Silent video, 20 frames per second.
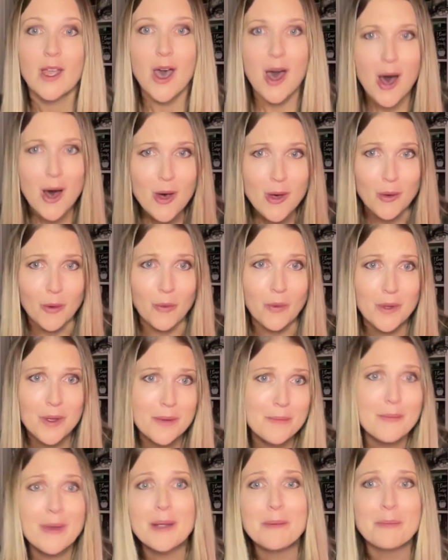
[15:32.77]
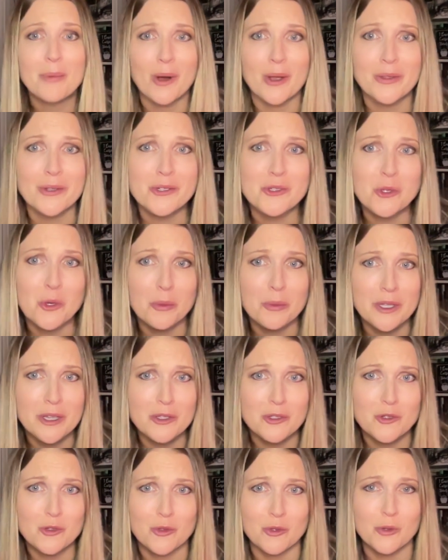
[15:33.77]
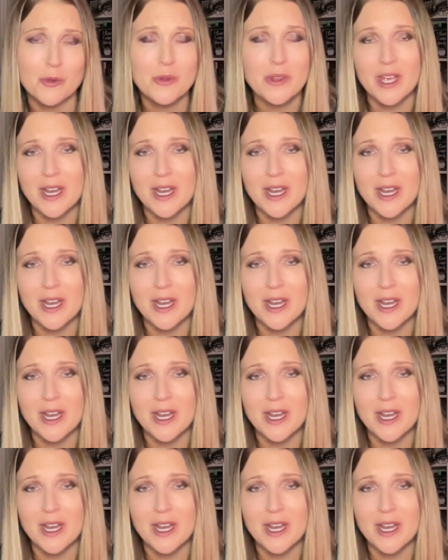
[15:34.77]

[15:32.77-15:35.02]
Oh, my brother told me the truth